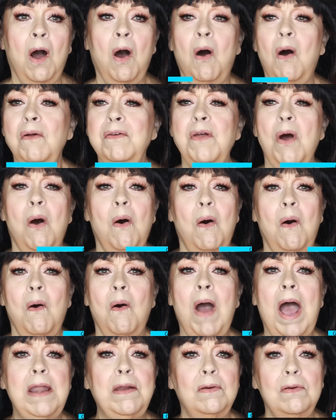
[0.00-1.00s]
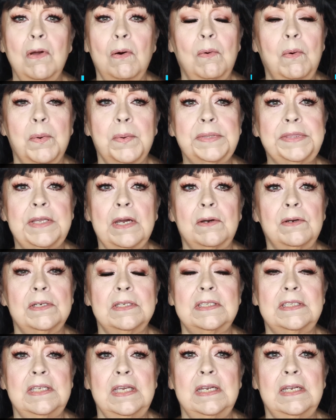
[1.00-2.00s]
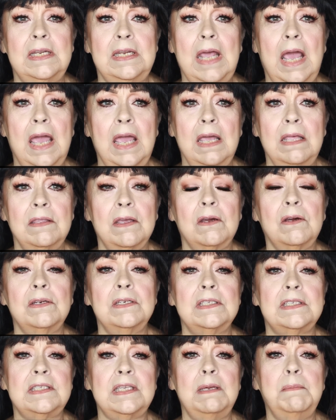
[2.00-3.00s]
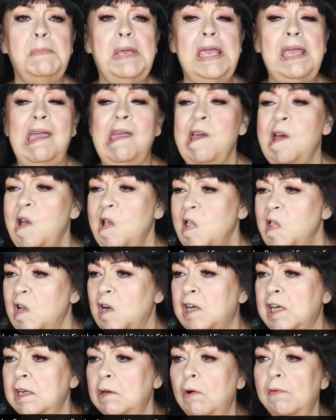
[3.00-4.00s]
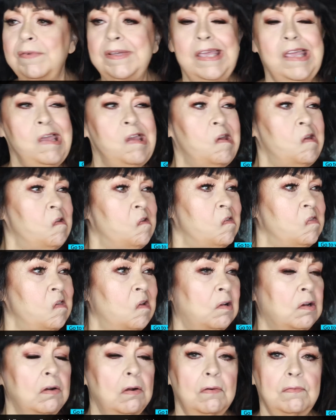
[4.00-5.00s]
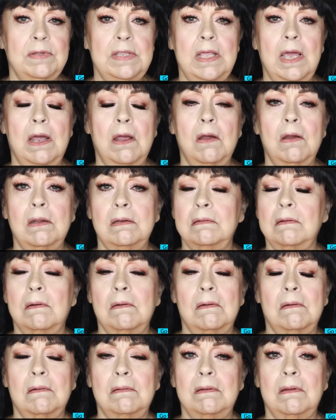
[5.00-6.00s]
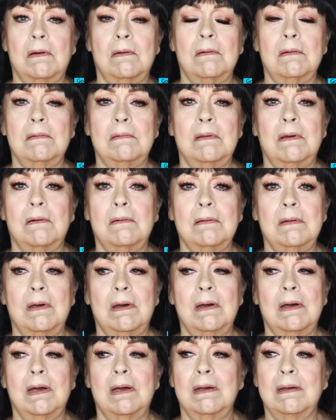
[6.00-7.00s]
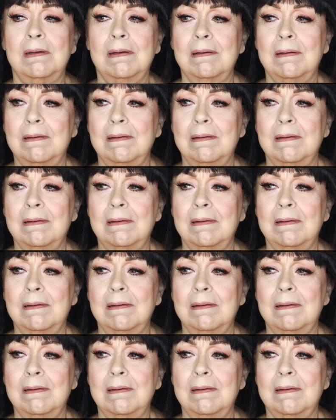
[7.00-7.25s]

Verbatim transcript: Oh no, I don't know what they're gonna see today. They're gonna see me looking over here and looking over there, and oh no, no, uh-uh.